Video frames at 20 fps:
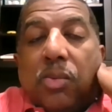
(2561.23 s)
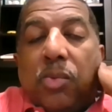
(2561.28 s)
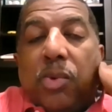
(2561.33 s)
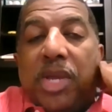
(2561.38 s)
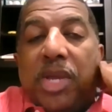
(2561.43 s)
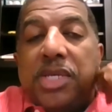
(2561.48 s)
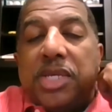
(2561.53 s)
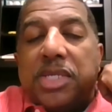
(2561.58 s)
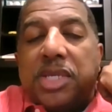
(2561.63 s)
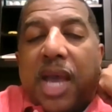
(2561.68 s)

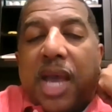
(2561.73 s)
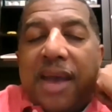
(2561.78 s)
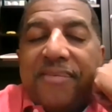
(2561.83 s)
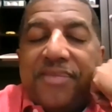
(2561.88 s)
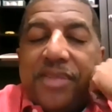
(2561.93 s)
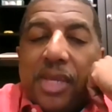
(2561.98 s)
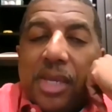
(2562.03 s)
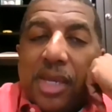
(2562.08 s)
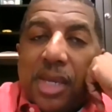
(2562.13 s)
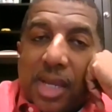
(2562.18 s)
We just
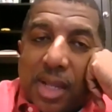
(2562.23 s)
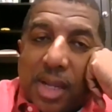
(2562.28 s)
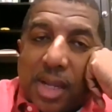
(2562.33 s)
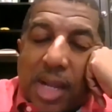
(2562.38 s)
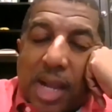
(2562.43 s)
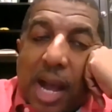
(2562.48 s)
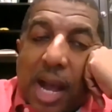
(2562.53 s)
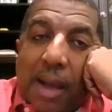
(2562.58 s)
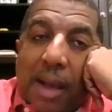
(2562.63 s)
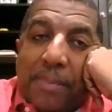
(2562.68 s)
have to get a
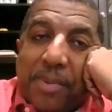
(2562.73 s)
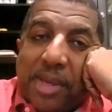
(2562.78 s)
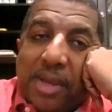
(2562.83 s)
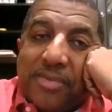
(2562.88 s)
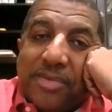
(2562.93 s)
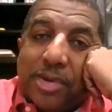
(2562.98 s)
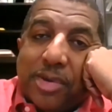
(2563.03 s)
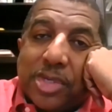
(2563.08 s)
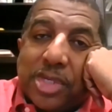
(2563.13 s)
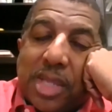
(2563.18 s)
copy
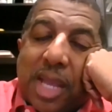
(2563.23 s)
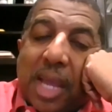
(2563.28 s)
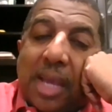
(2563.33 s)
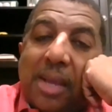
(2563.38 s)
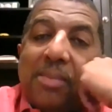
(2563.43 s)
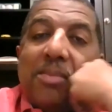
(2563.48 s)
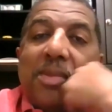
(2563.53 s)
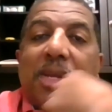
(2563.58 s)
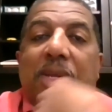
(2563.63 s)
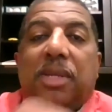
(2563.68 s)
of your
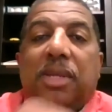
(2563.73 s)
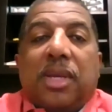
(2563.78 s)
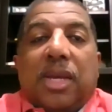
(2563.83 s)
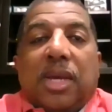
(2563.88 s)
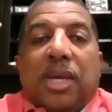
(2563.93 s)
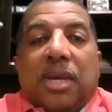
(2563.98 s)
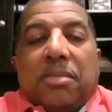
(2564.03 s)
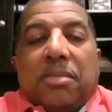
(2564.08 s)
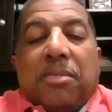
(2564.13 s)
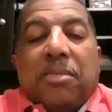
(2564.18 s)
statement.
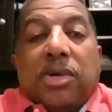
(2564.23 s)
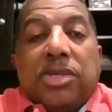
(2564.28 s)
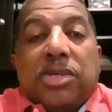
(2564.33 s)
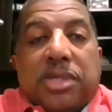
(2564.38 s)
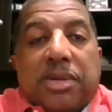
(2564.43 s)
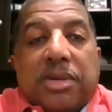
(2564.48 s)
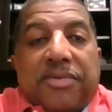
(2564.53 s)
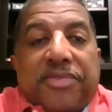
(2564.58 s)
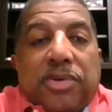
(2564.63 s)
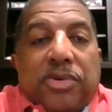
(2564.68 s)

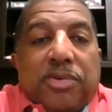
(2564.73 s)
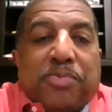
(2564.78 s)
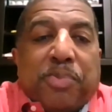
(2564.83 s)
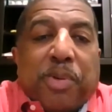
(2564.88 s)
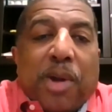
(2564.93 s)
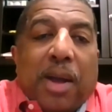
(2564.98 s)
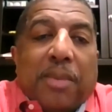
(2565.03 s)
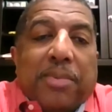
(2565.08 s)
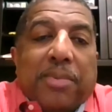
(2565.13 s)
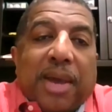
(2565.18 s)
Most of you
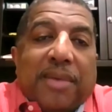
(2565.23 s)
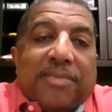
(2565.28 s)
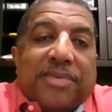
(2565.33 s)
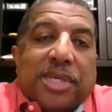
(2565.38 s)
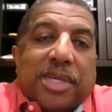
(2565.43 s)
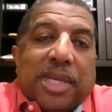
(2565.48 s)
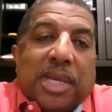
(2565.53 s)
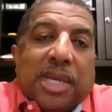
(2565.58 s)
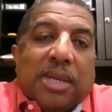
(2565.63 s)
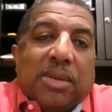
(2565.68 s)
probably have
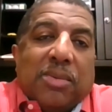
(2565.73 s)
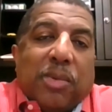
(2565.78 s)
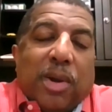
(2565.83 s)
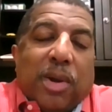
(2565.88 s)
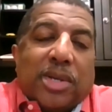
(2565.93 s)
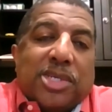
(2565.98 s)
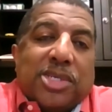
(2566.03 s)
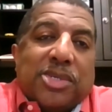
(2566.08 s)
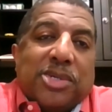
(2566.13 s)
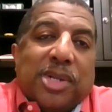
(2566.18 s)
seen
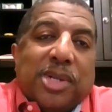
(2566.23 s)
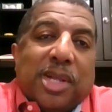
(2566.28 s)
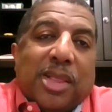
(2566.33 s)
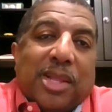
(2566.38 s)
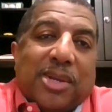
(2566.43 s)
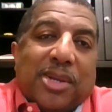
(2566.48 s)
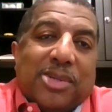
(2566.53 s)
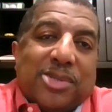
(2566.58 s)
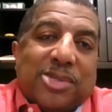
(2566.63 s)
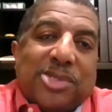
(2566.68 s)
where student
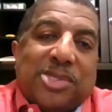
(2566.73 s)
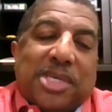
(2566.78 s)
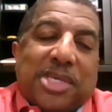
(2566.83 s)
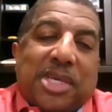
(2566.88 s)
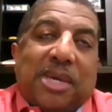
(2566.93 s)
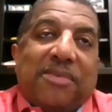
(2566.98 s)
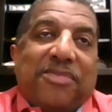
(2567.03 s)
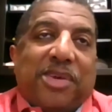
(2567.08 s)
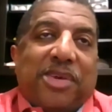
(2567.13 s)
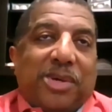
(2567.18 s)
loans
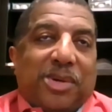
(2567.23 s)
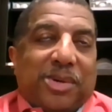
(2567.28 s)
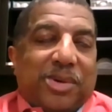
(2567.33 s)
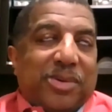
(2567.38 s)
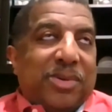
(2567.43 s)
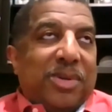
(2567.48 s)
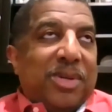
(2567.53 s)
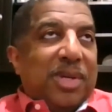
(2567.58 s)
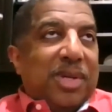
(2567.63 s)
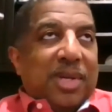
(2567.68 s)
give
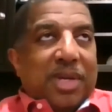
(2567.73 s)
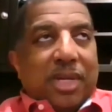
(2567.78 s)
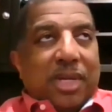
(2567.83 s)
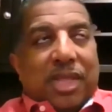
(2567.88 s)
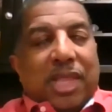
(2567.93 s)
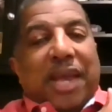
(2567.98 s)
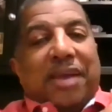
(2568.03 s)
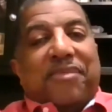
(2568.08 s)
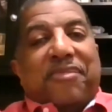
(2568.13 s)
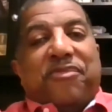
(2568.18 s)
you
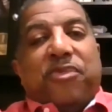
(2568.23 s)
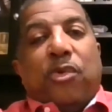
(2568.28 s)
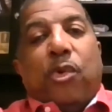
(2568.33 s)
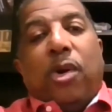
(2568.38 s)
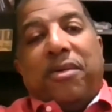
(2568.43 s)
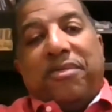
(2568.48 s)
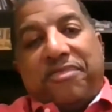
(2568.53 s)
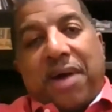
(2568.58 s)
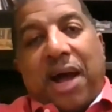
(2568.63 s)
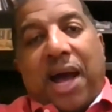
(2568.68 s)
like
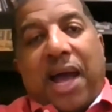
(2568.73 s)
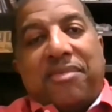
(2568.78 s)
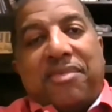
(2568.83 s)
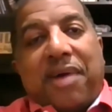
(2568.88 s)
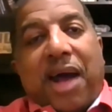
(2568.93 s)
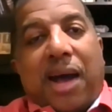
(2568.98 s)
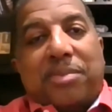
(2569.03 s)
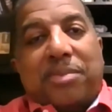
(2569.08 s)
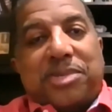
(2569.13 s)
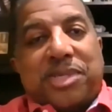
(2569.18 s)
4 or 5
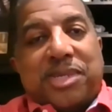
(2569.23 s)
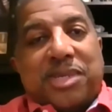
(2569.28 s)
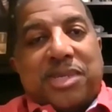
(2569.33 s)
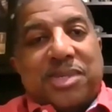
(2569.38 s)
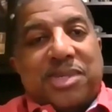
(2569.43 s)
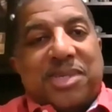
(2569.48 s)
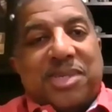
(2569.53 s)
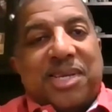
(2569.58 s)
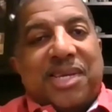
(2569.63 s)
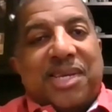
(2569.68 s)

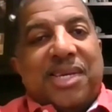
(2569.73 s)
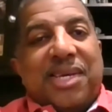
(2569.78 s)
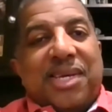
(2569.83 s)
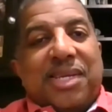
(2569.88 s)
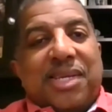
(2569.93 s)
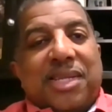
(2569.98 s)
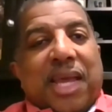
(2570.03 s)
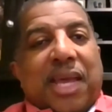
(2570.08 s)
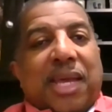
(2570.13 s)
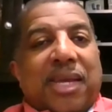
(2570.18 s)
options.
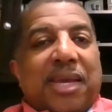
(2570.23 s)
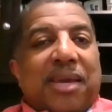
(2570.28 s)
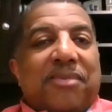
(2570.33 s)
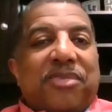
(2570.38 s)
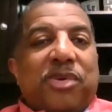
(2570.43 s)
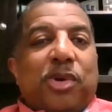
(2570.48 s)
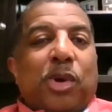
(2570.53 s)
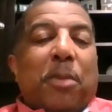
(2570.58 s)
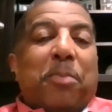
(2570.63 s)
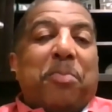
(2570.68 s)
They
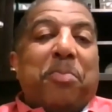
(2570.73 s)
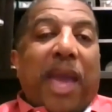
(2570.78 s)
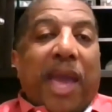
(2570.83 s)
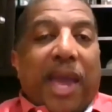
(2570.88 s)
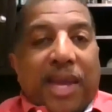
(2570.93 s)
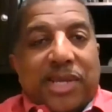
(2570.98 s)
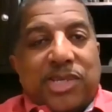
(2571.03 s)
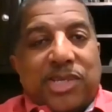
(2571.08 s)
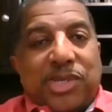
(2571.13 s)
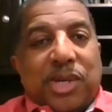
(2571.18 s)
give you a
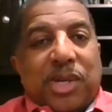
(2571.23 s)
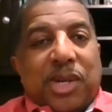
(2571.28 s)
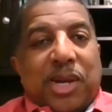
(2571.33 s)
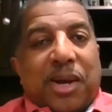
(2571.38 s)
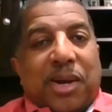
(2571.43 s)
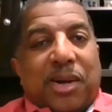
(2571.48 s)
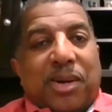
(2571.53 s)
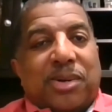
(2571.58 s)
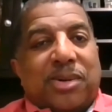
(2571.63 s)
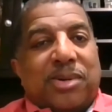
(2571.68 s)

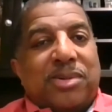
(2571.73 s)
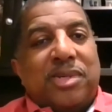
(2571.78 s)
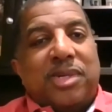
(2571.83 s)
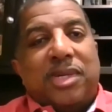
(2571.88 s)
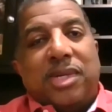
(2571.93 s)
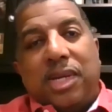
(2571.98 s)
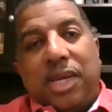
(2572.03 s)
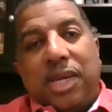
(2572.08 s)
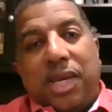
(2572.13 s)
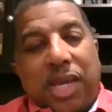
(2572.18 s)
pay-as-you-go,
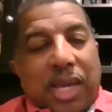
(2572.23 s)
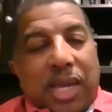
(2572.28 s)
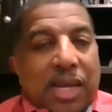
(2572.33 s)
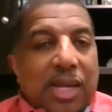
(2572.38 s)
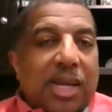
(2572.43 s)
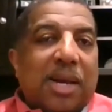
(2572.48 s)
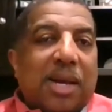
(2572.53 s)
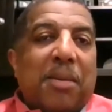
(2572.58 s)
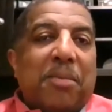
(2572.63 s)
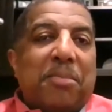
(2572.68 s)

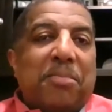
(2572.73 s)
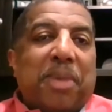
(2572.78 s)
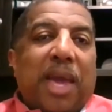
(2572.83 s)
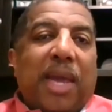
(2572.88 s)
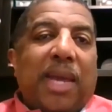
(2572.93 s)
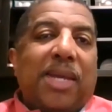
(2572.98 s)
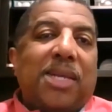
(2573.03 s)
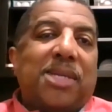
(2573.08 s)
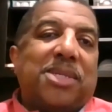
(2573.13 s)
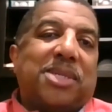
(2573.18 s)

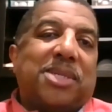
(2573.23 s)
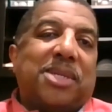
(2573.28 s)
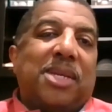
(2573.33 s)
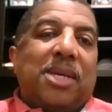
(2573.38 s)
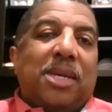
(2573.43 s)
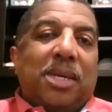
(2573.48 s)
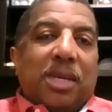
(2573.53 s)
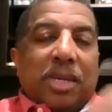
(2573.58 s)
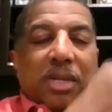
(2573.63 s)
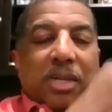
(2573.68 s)
income-based.
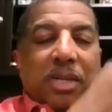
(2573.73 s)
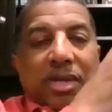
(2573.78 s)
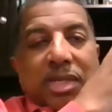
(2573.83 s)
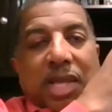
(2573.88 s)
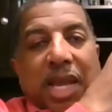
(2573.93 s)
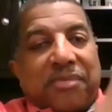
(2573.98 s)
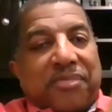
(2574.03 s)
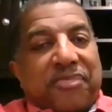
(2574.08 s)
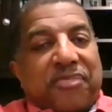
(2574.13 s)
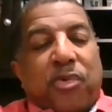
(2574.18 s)
There's
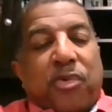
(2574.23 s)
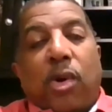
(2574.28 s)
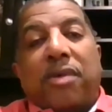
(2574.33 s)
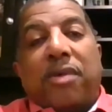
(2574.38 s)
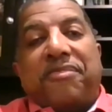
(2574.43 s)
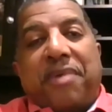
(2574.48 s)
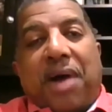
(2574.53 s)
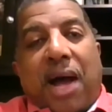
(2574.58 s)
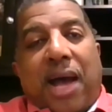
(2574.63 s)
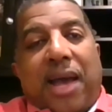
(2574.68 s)
like 4
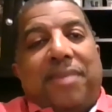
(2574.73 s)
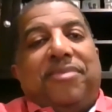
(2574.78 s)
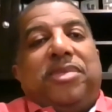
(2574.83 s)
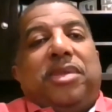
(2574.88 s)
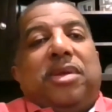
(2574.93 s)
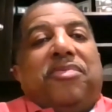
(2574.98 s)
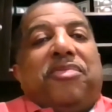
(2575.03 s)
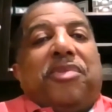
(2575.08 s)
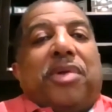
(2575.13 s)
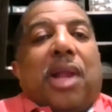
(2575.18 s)
or 5
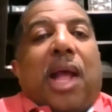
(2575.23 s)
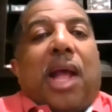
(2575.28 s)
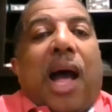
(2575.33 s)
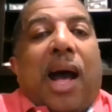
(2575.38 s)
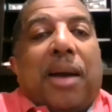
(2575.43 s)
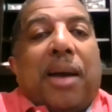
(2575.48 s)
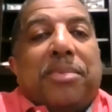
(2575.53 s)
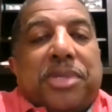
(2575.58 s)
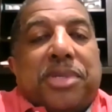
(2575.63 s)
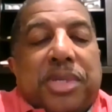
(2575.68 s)
different
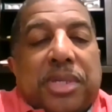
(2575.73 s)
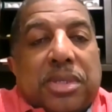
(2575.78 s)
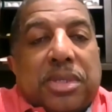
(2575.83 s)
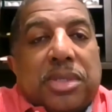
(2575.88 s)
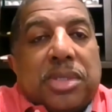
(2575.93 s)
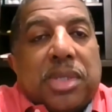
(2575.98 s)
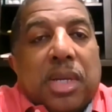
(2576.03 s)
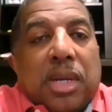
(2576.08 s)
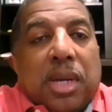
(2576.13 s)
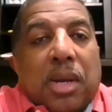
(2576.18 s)

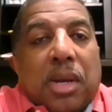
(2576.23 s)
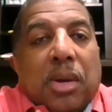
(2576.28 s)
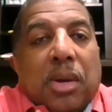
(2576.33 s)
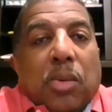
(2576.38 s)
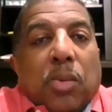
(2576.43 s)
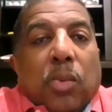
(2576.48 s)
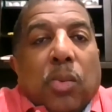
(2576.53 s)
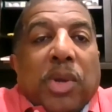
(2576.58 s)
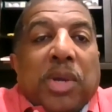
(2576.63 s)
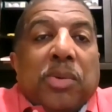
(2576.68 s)
options.
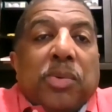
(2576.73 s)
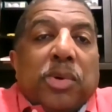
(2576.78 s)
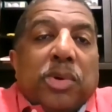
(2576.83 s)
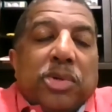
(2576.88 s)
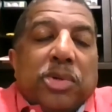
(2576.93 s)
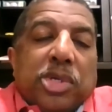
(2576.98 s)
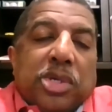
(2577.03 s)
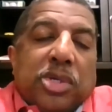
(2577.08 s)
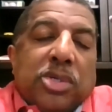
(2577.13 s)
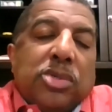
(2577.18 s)
We
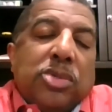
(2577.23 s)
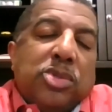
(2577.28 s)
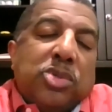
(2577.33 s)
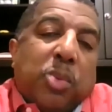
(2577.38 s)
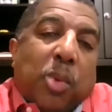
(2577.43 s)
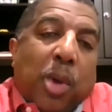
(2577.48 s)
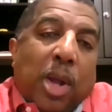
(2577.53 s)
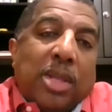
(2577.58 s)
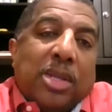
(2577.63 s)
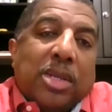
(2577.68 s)
will use
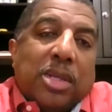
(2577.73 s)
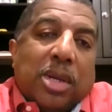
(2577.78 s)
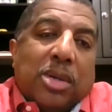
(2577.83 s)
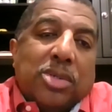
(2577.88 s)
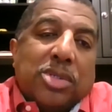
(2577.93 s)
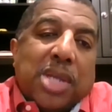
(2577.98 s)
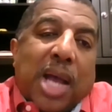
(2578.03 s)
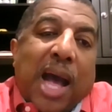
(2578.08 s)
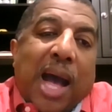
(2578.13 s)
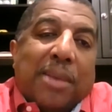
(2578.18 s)
one of
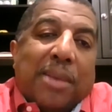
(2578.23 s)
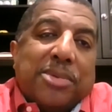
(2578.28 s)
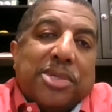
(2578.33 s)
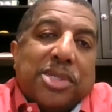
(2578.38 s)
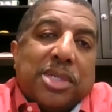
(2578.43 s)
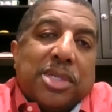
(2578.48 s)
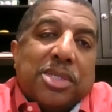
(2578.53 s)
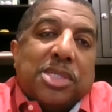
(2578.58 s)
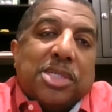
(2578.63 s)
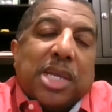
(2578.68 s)
those
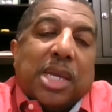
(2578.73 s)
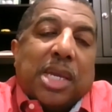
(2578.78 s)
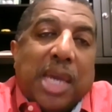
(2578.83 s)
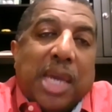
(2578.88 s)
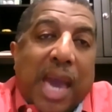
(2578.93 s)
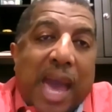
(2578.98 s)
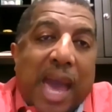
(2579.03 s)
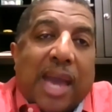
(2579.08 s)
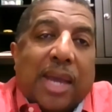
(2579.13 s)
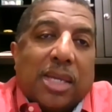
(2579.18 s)
options to
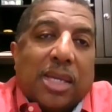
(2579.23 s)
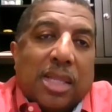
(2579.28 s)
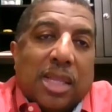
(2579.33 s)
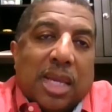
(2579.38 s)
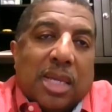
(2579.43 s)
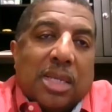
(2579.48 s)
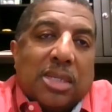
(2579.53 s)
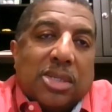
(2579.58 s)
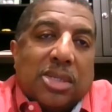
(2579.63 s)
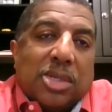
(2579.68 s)

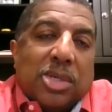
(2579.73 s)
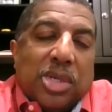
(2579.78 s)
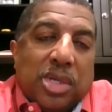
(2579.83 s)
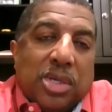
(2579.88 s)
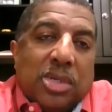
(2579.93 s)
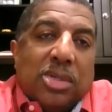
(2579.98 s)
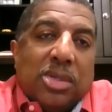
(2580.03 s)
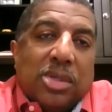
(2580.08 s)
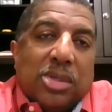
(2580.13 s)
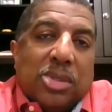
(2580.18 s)
calculate to
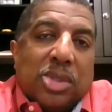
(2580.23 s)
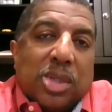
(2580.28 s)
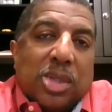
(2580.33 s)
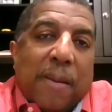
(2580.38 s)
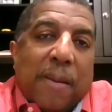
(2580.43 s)
use